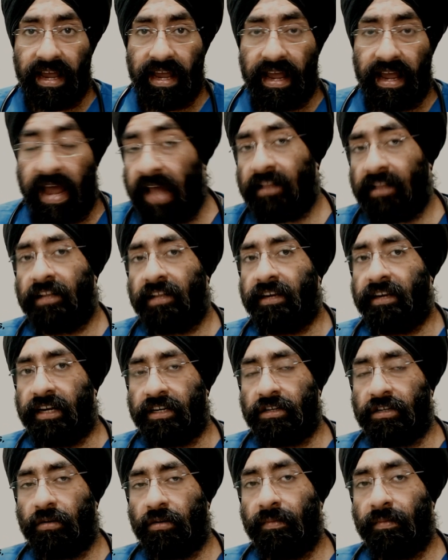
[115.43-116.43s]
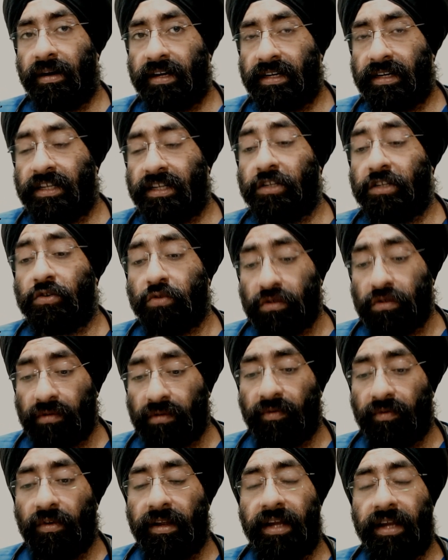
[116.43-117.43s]
athletes, but it is
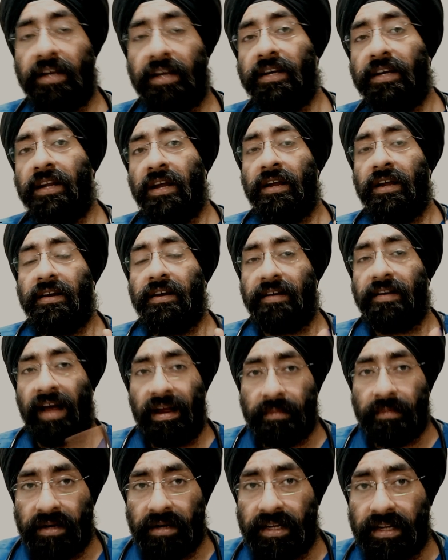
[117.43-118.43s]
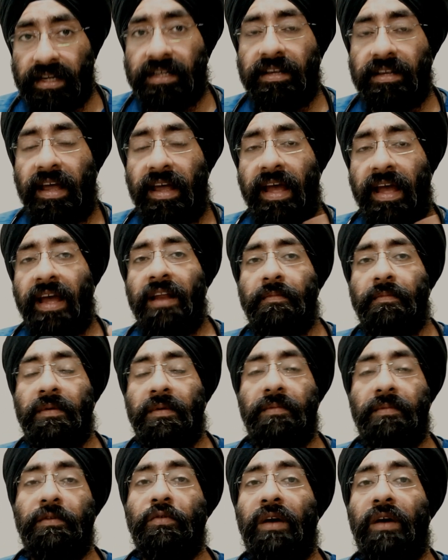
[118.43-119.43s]
useful in diabetics and
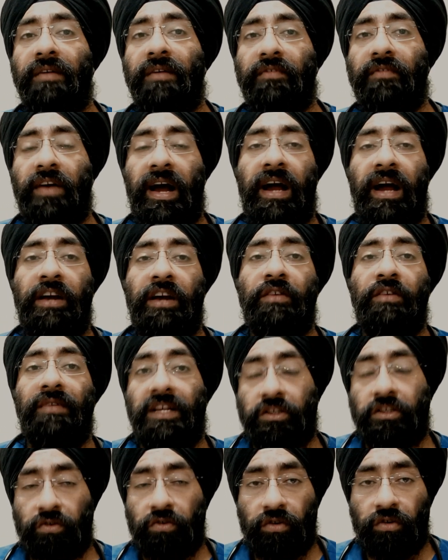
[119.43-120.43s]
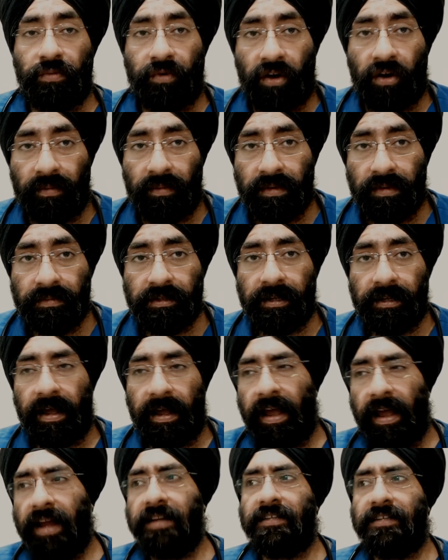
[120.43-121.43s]
people who have cardiovascular problems
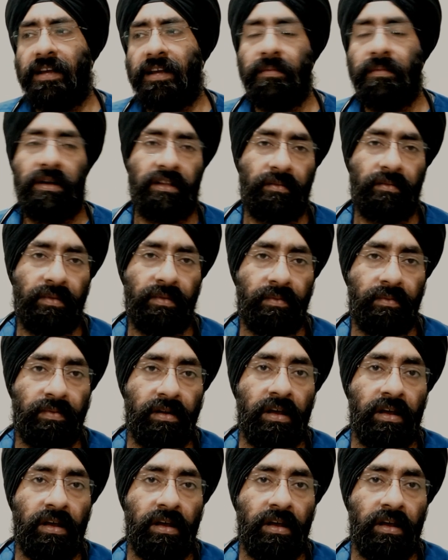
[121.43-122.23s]
and some other people,